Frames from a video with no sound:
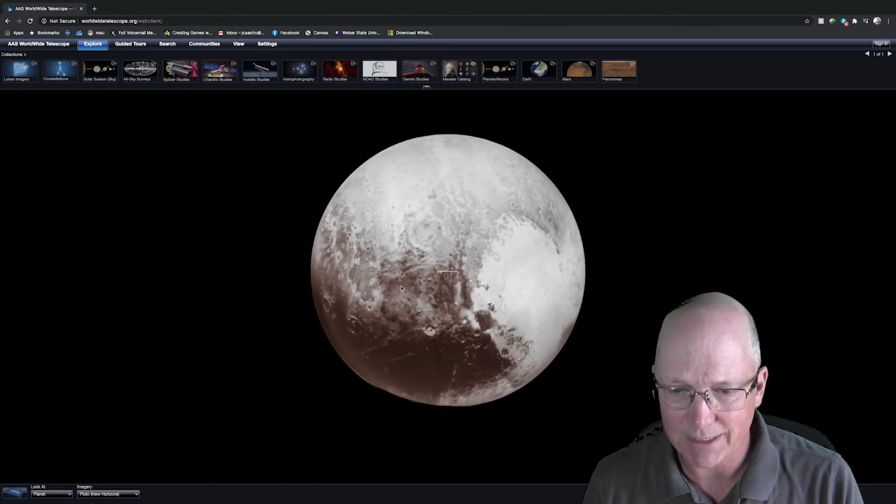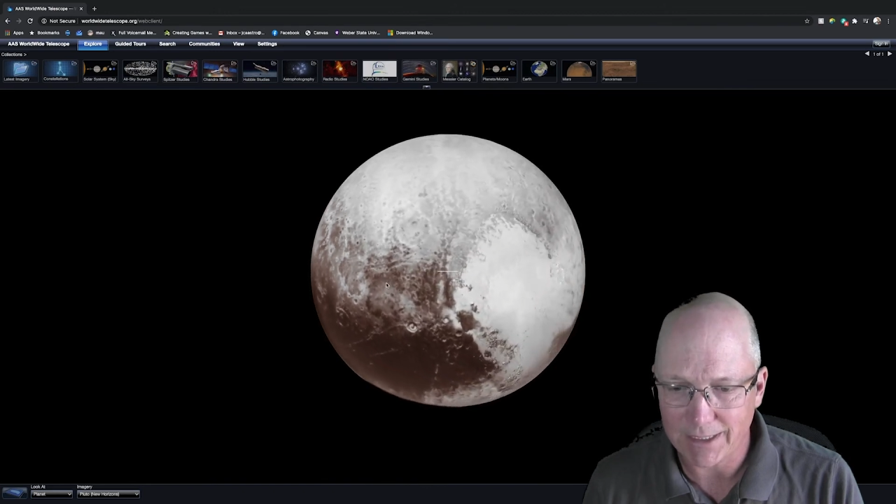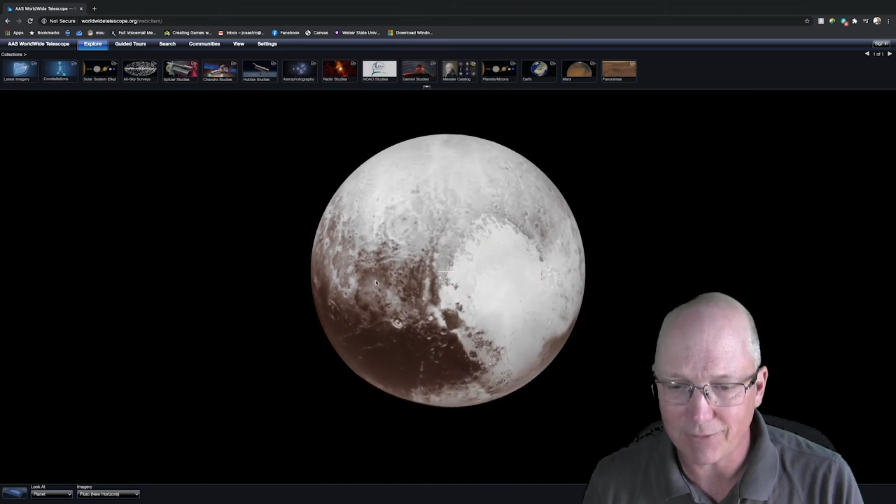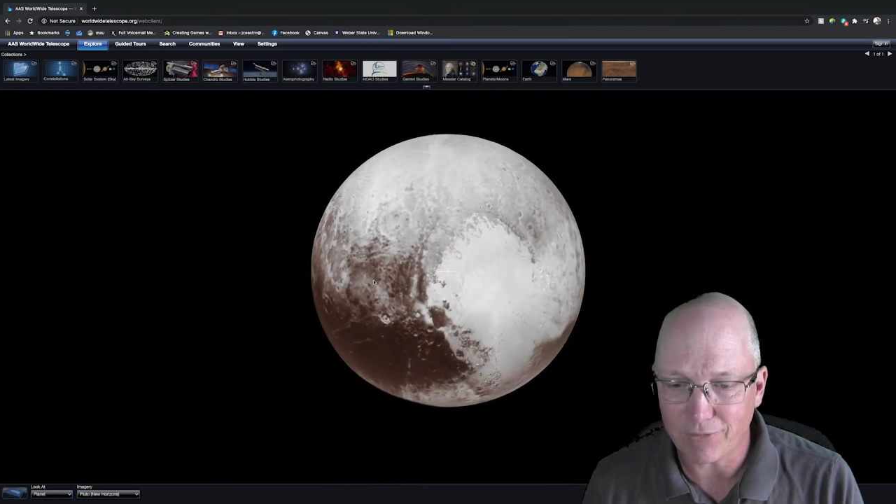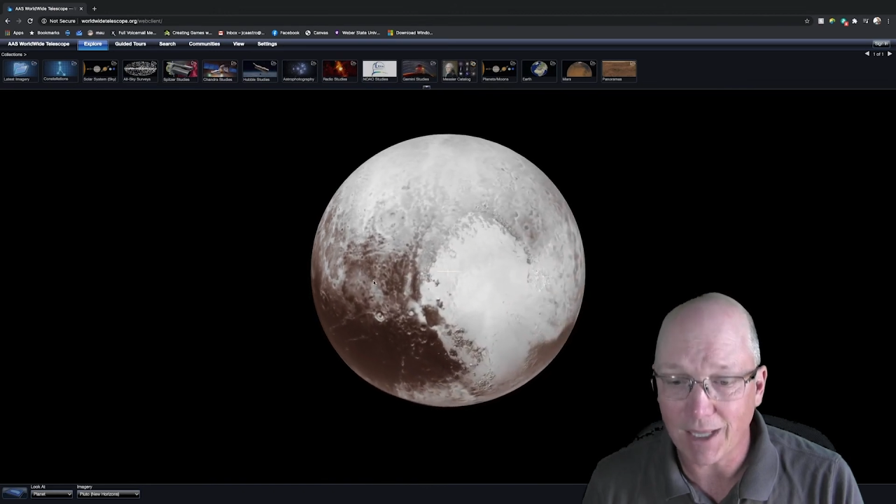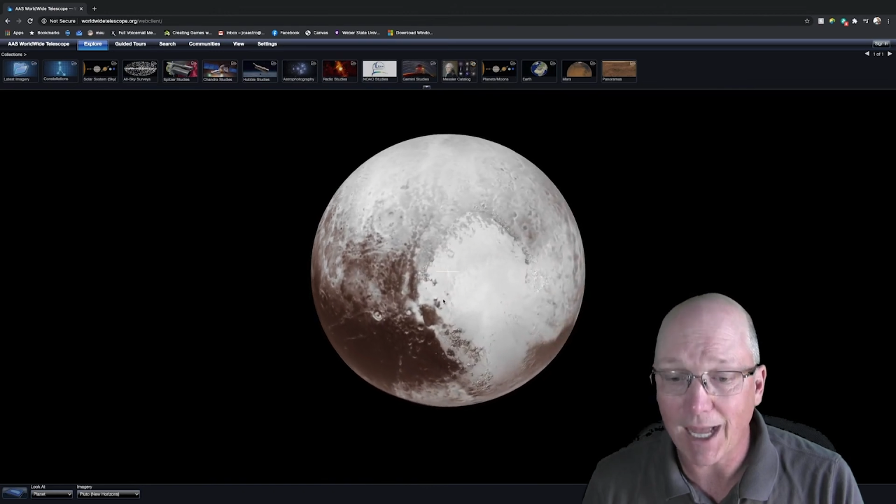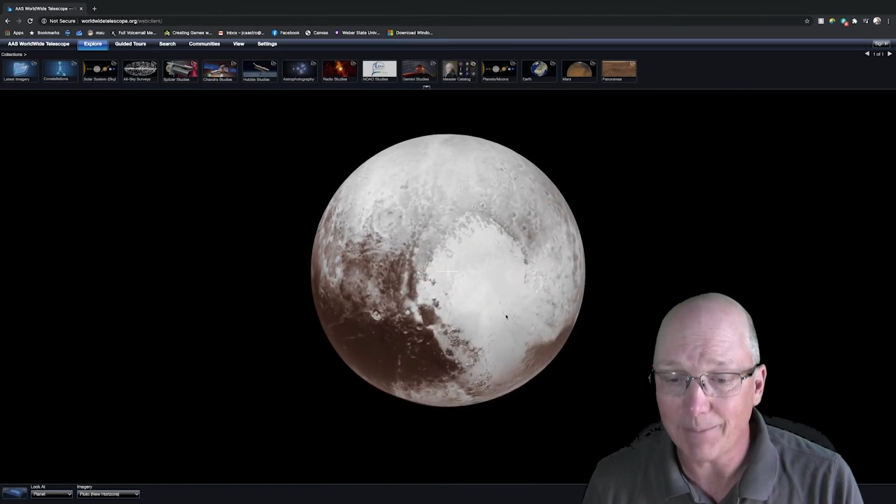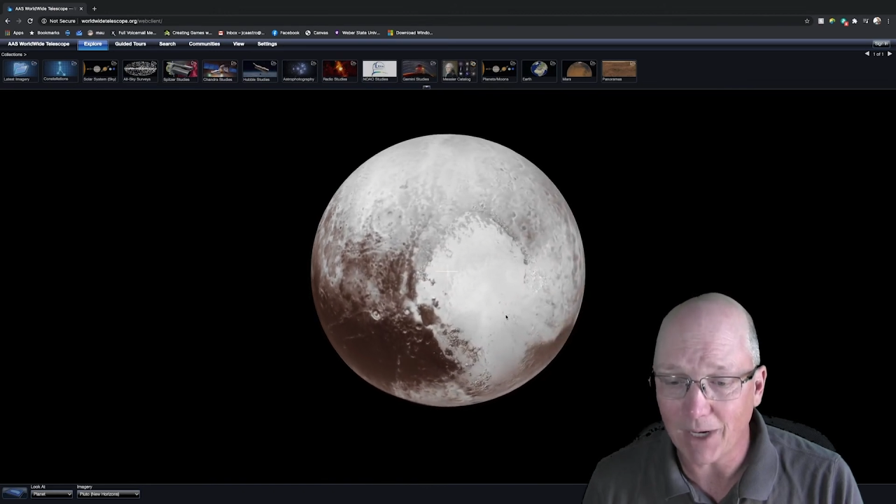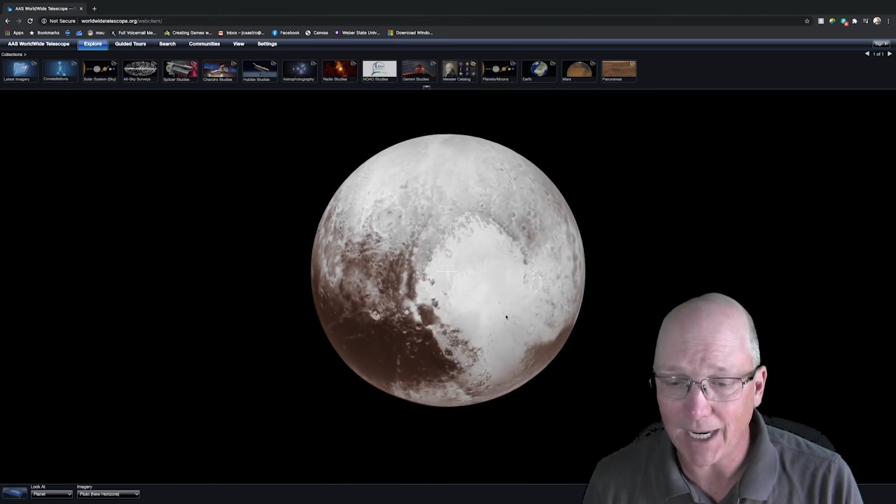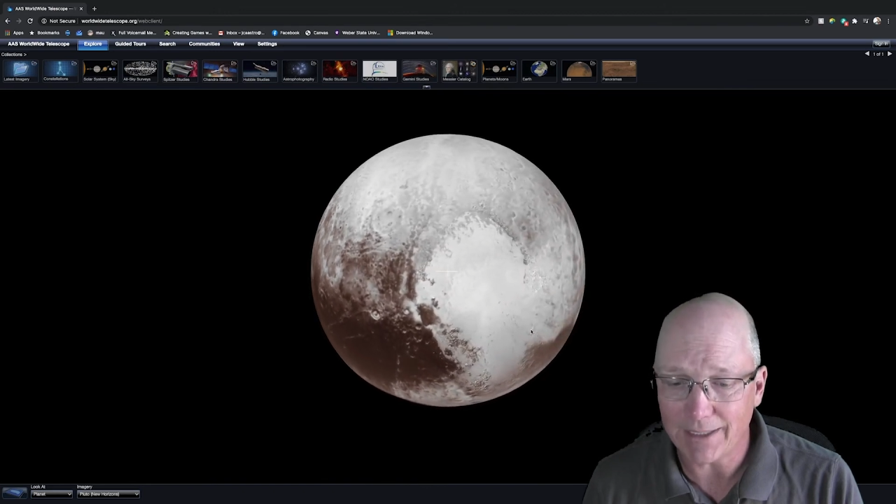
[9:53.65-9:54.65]
It did a
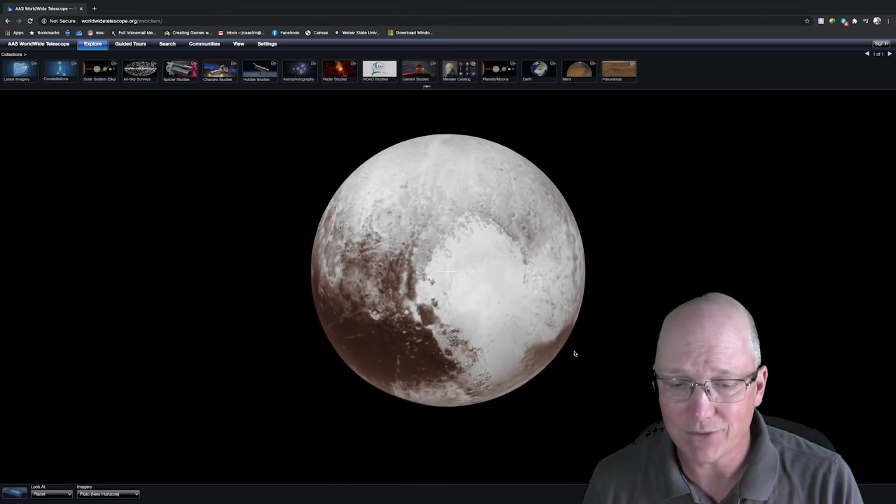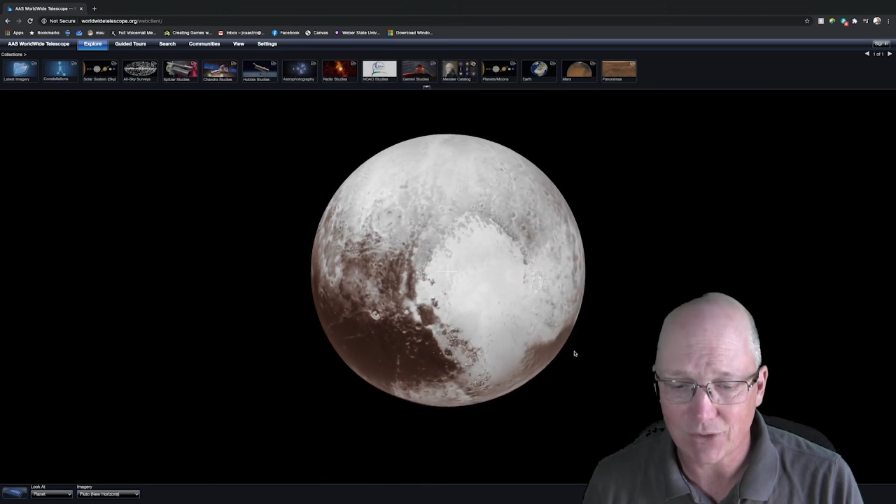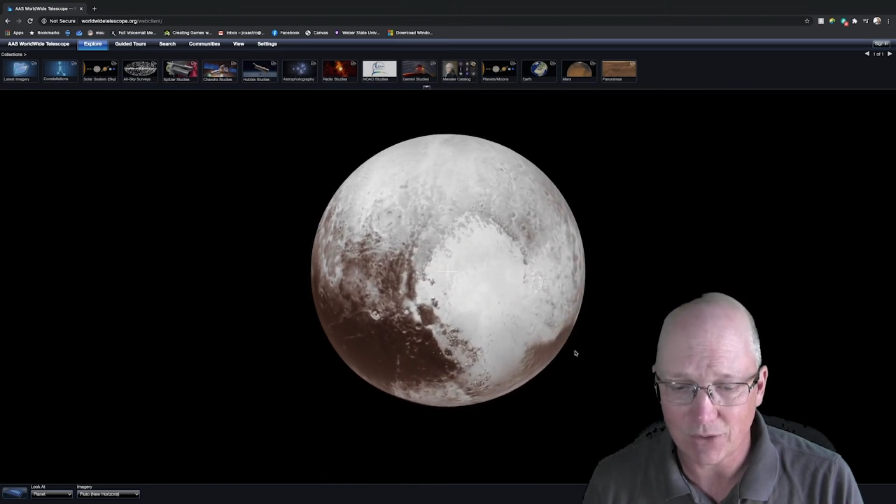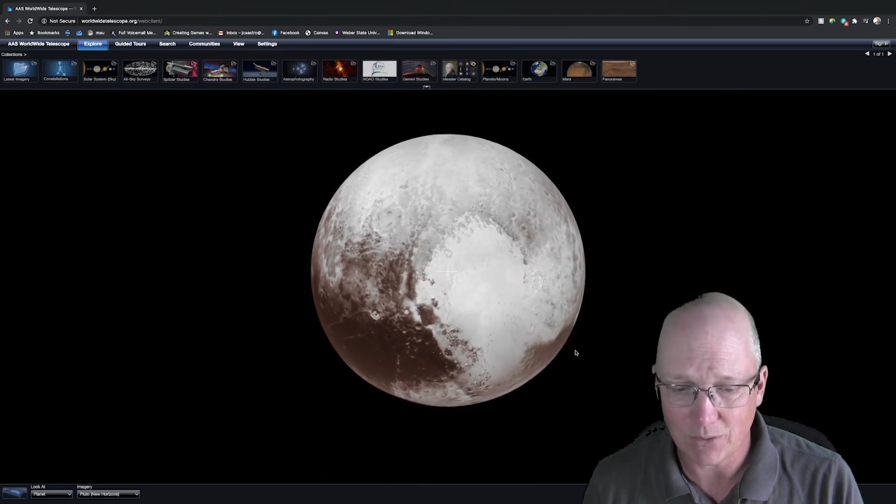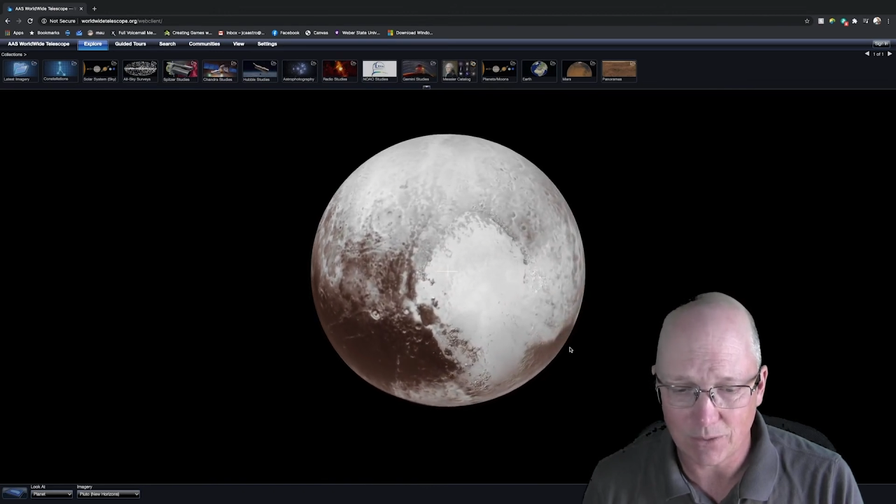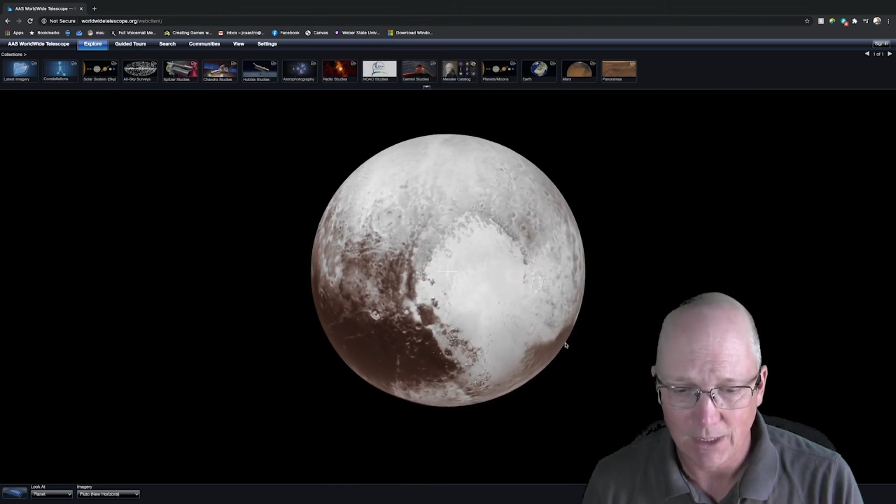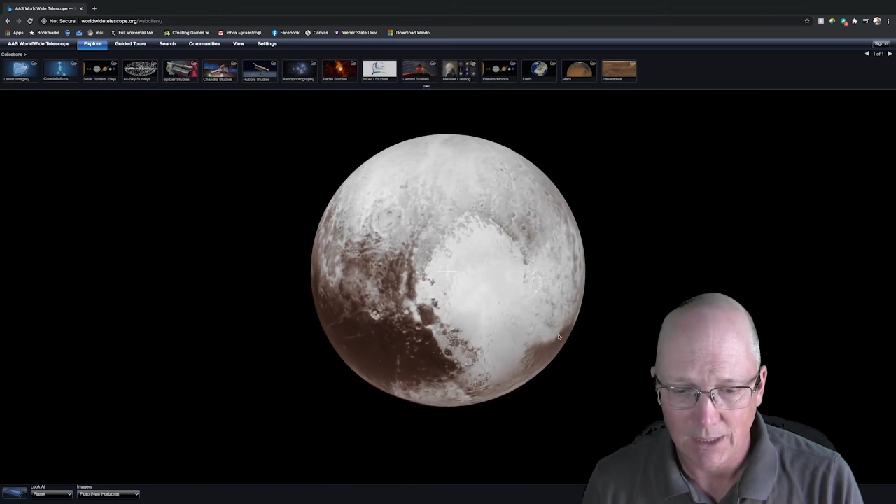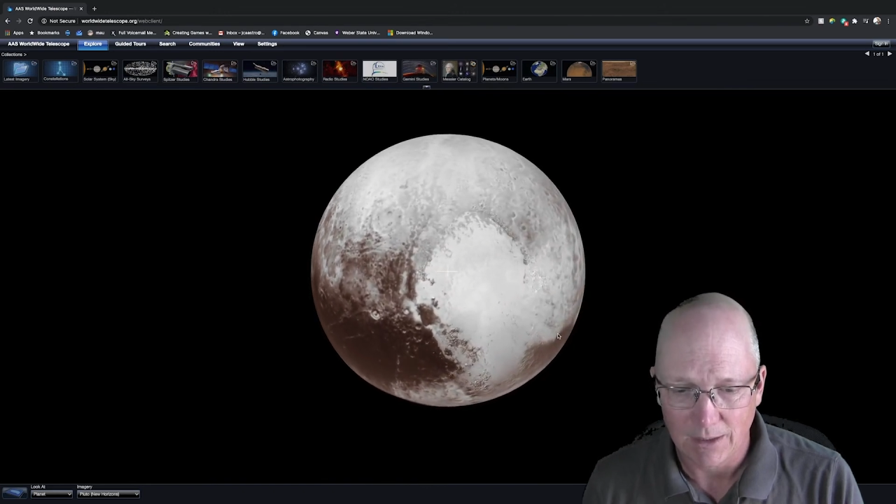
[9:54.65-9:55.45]
flyby, so